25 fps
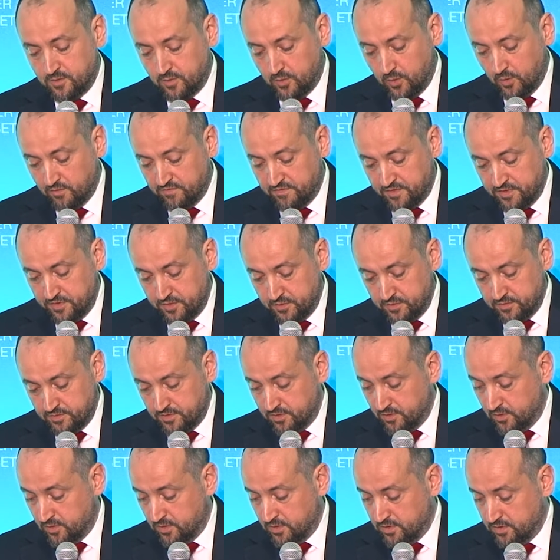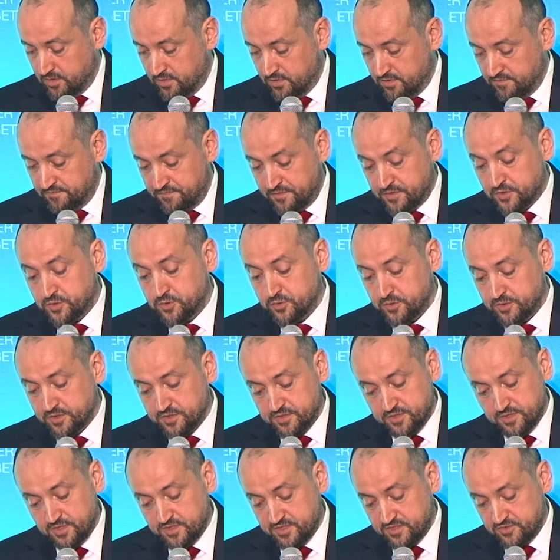
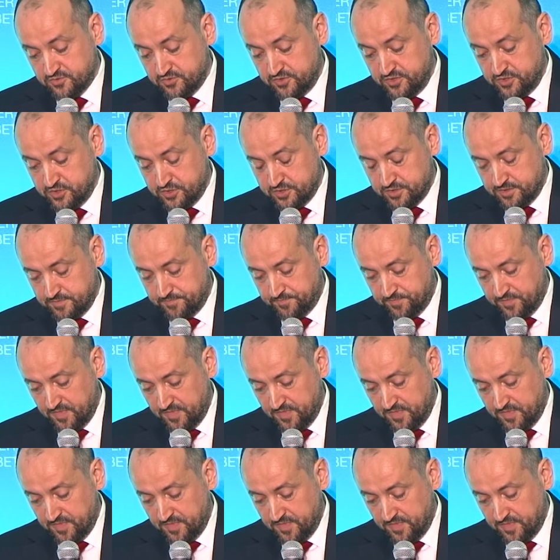virtues as a region.